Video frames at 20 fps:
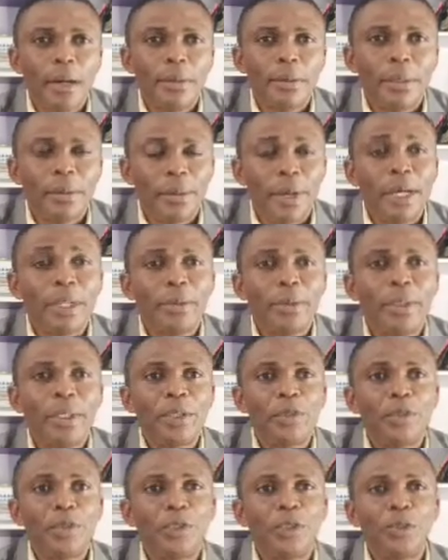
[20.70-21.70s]
the right way
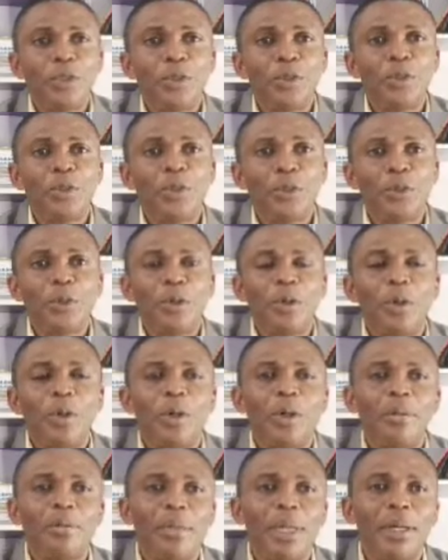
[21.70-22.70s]
to choose
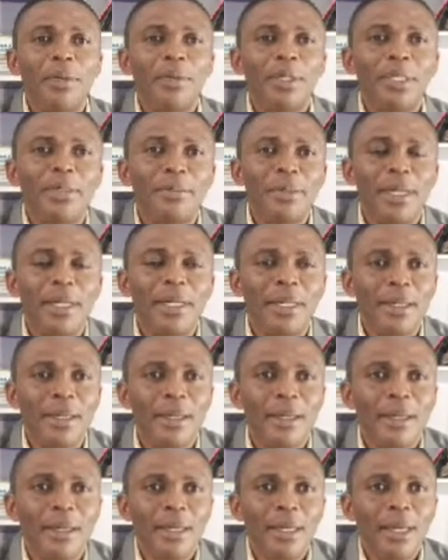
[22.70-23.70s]
your marriage
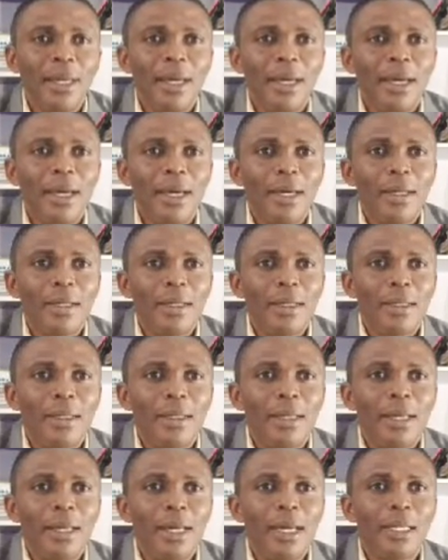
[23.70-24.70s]
partner. And
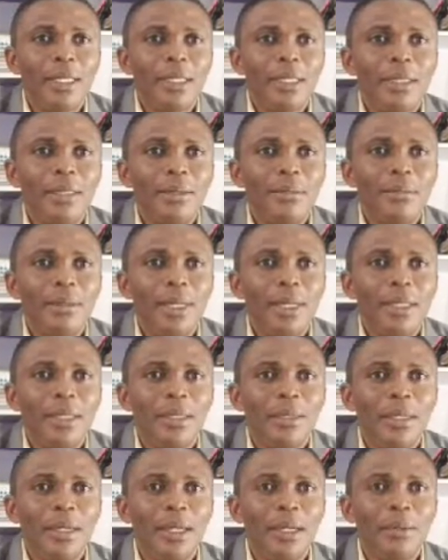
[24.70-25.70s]
I'm
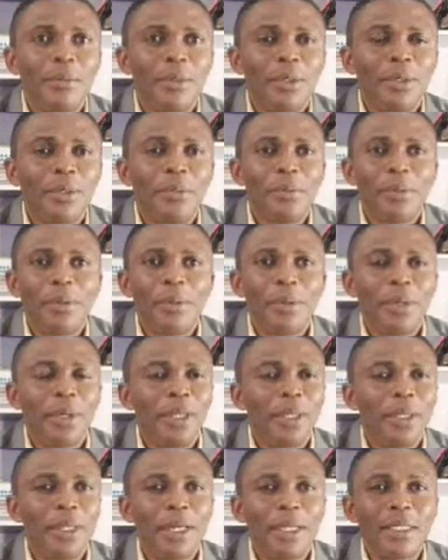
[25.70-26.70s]
going to
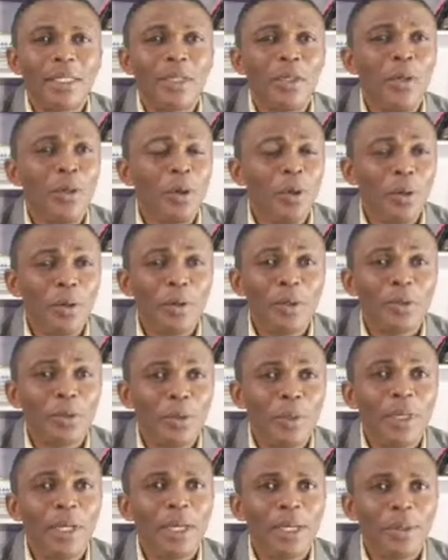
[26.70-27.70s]
pray that God
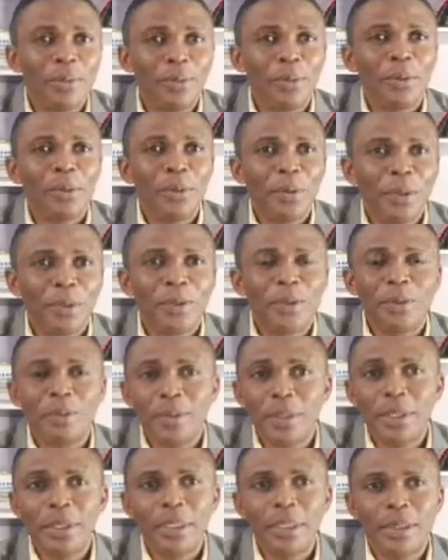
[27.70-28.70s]
will help you not to
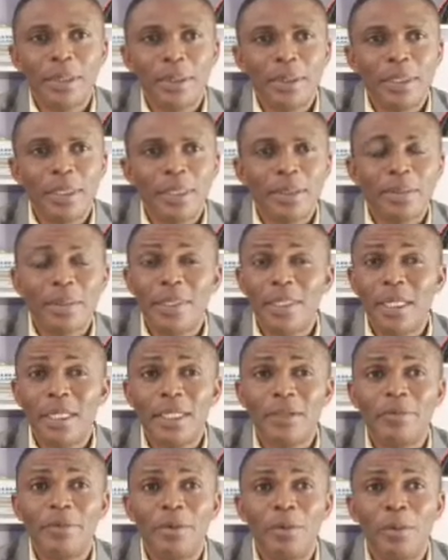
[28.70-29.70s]
miss out,
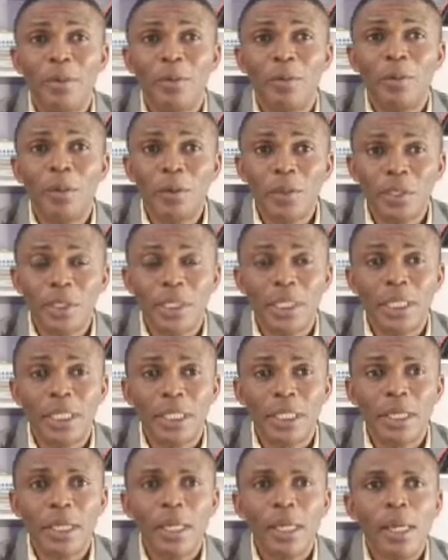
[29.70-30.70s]
especially if you are
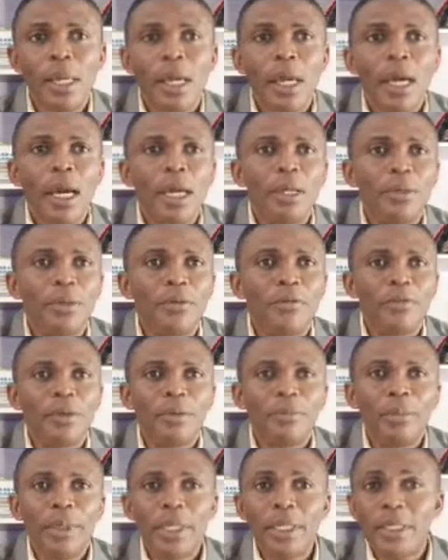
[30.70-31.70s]
watching and you have
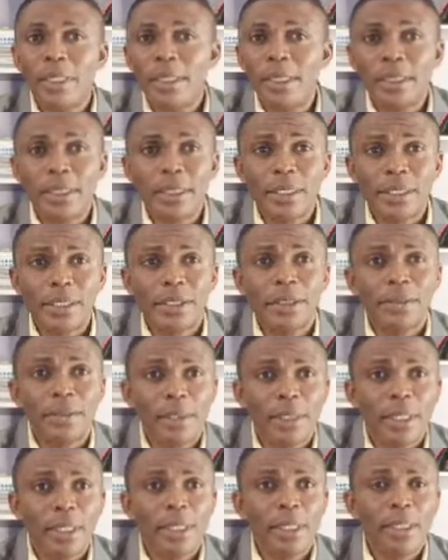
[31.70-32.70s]
not made a
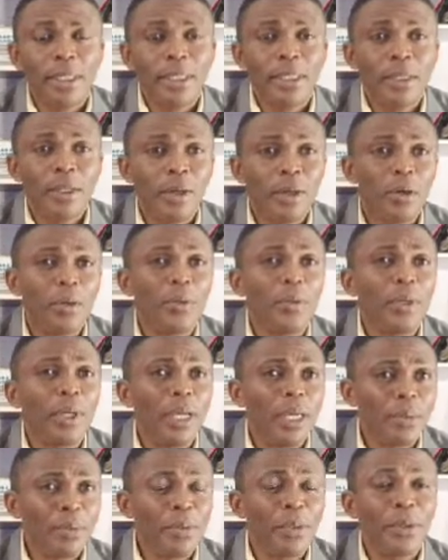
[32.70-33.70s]
decision yet. God will
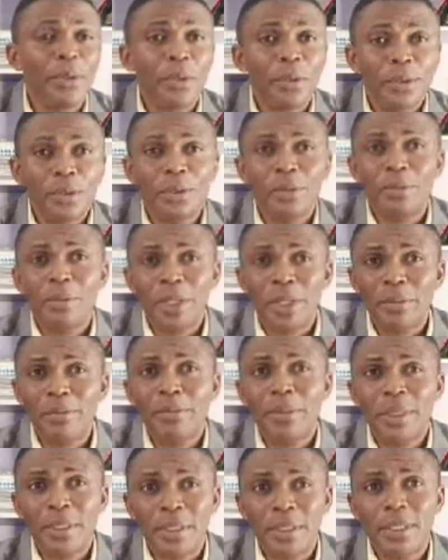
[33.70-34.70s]
help you not to make
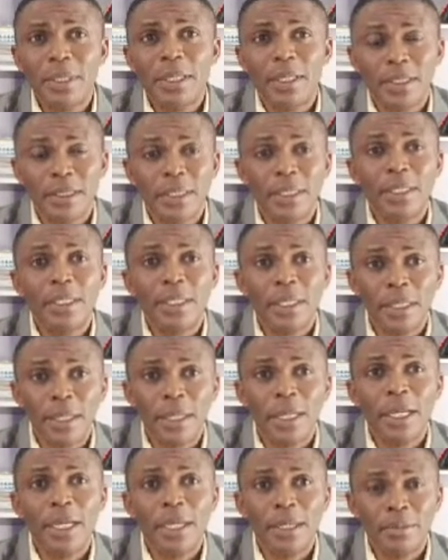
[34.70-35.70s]
mistakes in the
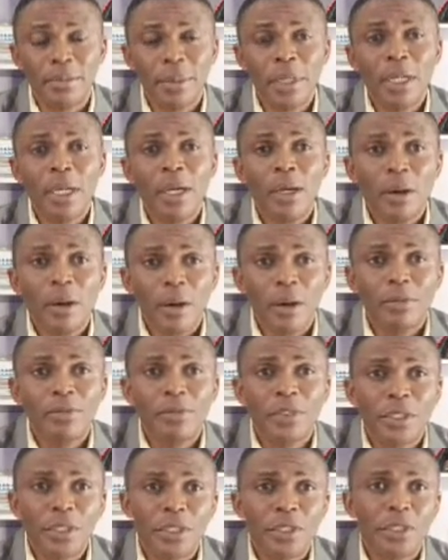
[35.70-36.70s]
name
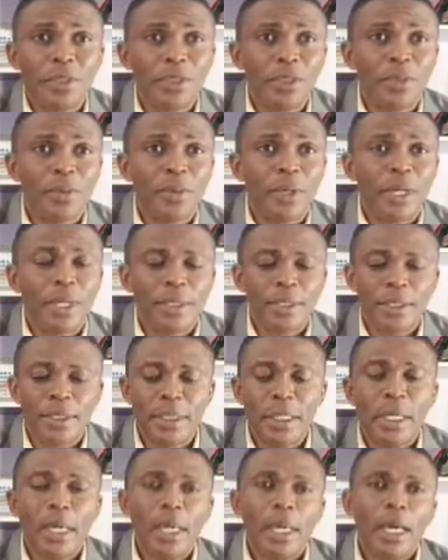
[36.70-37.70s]
of Jesus Christ.
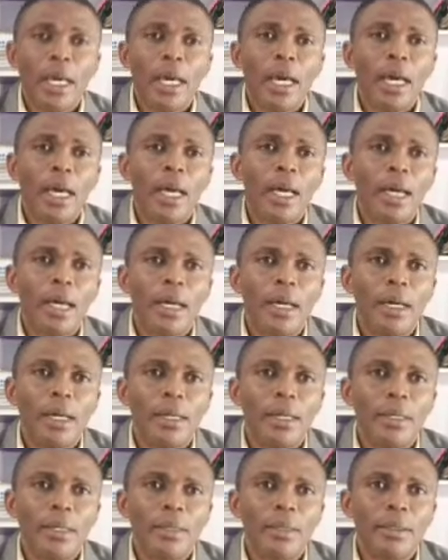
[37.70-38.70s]

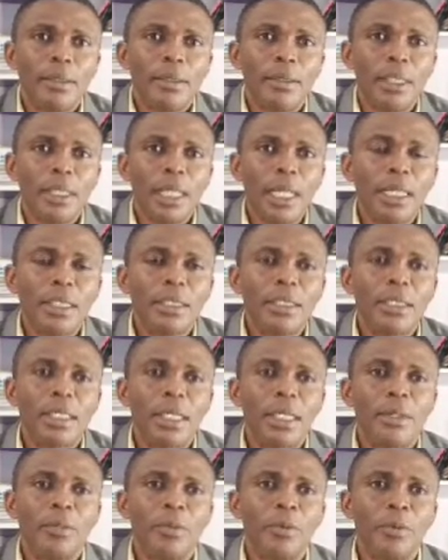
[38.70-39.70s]
The last
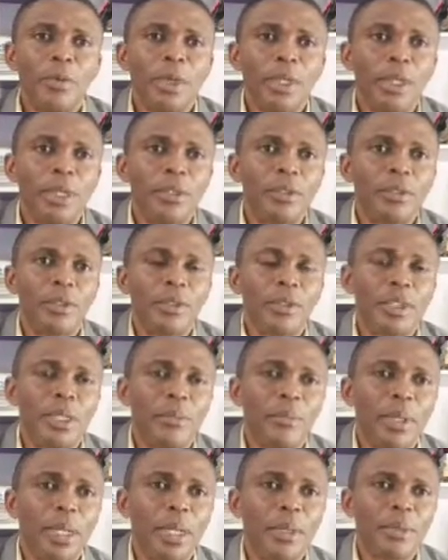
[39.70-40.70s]
time we talked
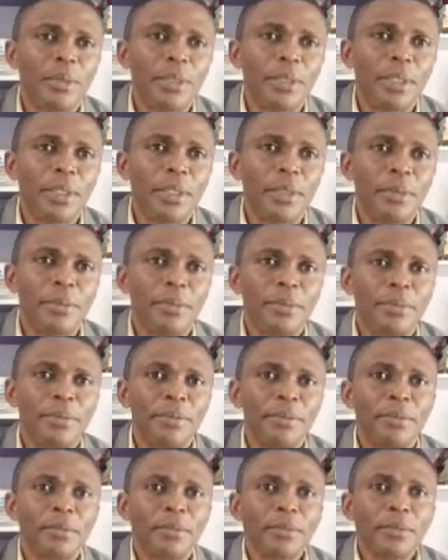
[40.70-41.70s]
about
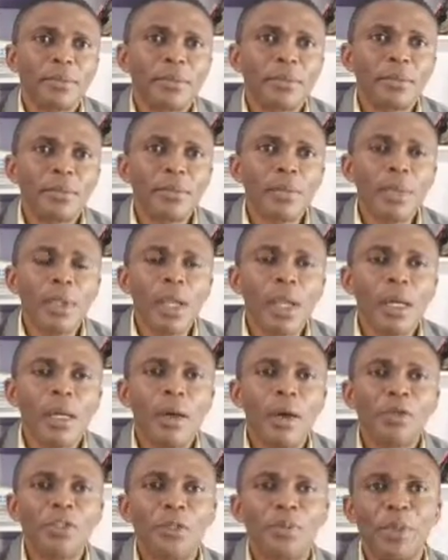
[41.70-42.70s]

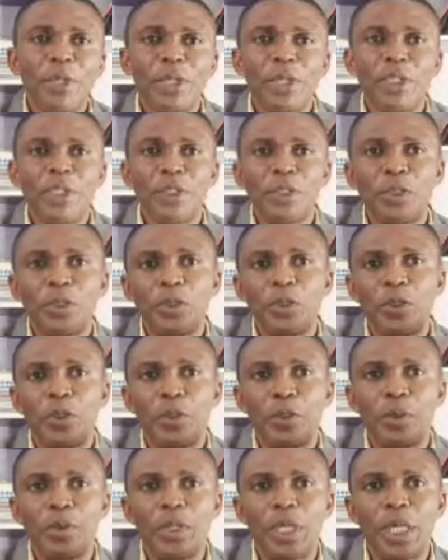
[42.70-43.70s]
God speaking to you
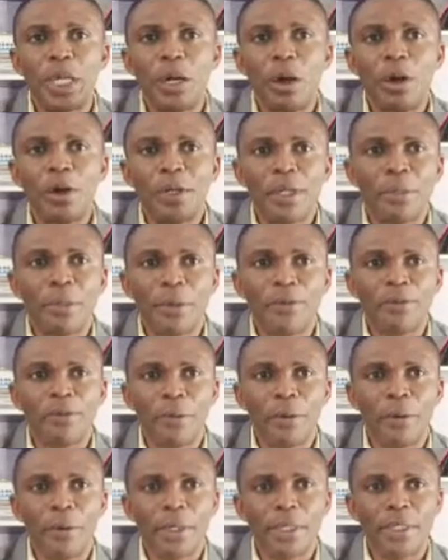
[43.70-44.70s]
through the audible
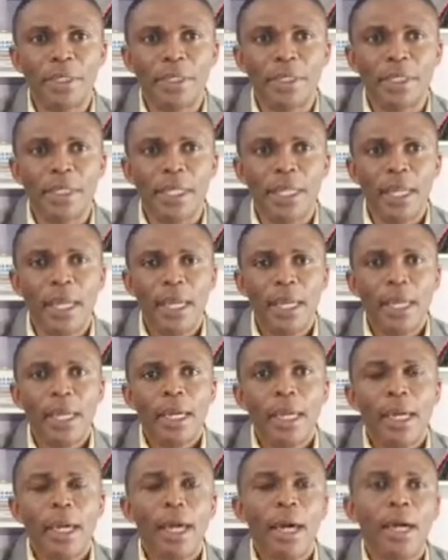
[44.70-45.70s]
voice.
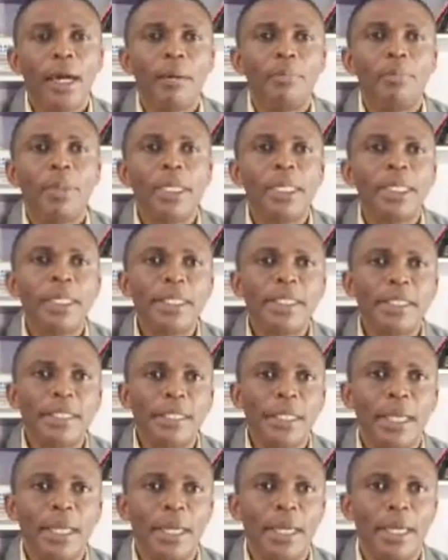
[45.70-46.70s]
But
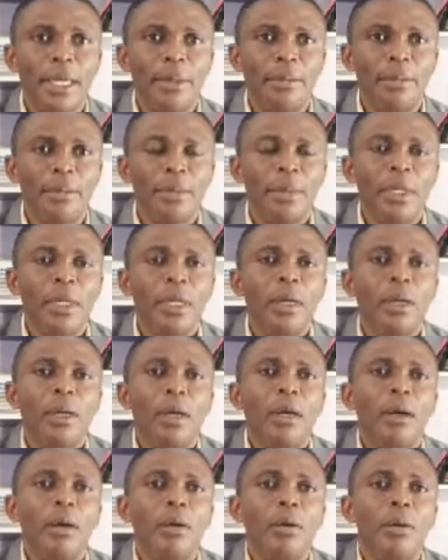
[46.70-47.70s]
this time,
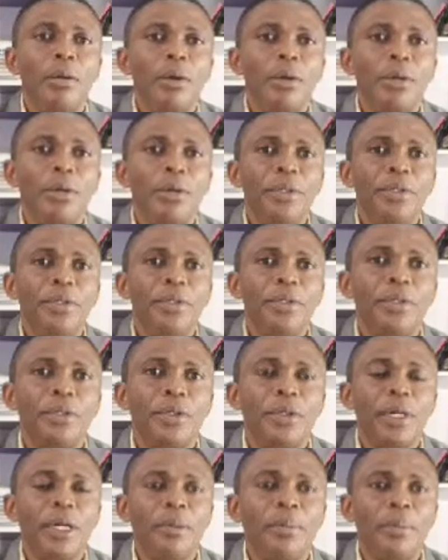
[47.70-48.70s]
we're going to
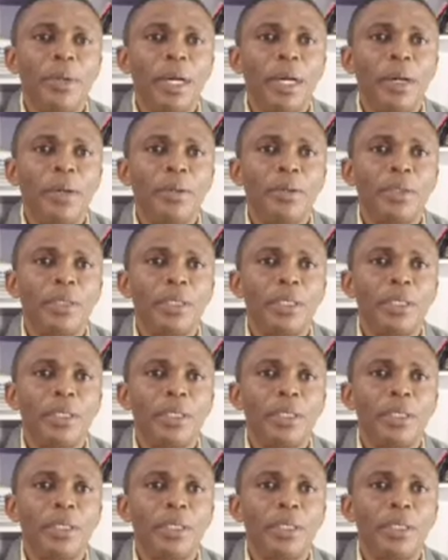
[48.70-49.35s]
talk about